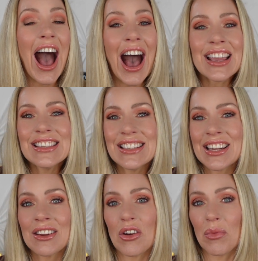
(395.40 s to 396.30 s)
I
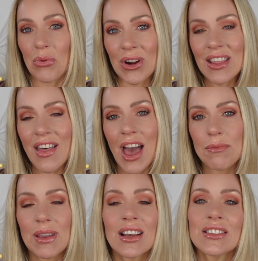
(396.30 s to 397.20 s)
didn't bring
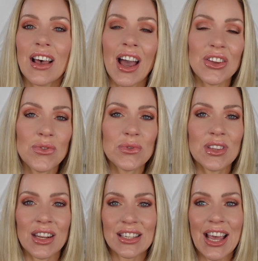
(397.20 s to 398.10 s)
that because I use
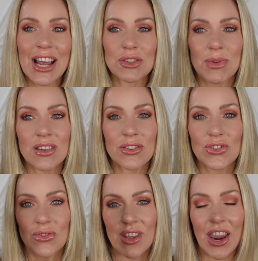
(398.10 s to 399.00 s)
an attachment
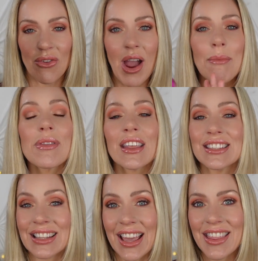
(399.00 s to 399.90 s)
to the Airwrap
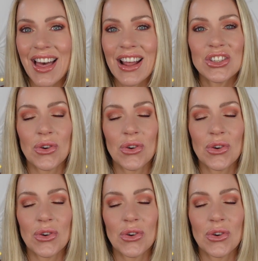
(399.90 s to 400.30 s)
that's like that,